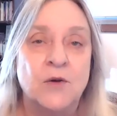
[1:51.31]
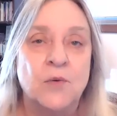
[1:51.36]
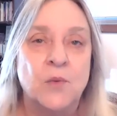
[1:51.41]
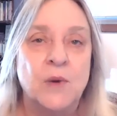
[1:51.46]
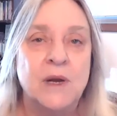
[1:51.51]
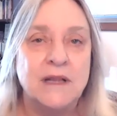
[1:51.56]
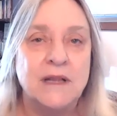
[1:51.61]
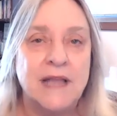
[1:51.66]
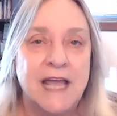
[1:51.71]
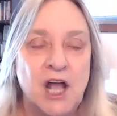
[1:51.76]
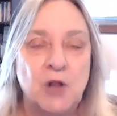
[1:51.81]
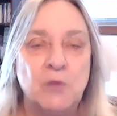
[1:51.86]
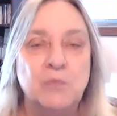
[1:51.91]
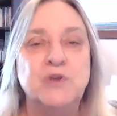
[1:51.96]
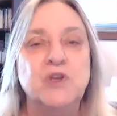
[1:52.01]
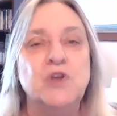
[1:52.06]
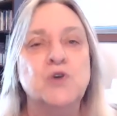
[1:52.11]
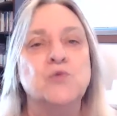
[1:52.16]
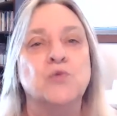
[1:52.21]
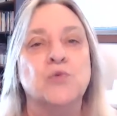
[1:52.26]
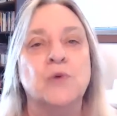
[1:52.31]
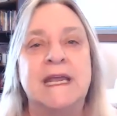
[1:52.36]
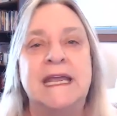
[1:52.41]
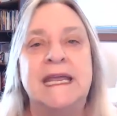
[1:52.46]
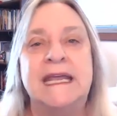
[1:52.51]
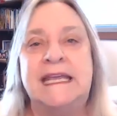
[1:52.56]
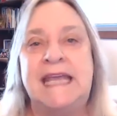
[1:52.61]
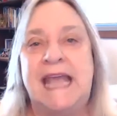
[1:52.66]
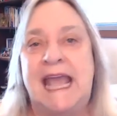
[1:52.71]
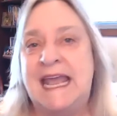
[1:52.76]
we'll help you
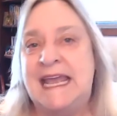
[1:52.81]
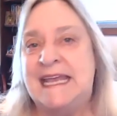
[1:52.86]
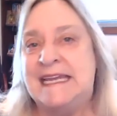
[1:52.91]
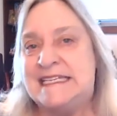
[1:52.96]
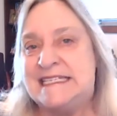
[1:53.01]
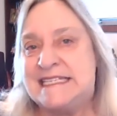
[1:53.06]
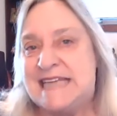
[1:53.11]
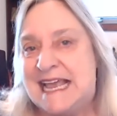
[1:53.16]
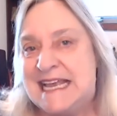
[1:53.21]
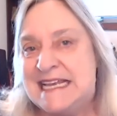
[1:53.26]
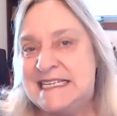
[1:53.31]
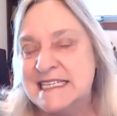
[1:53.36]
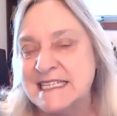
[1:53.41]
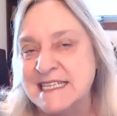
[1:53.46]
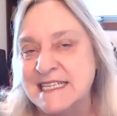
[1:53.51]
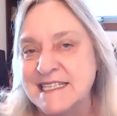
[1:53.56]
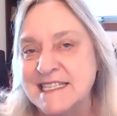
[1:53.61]
regain taste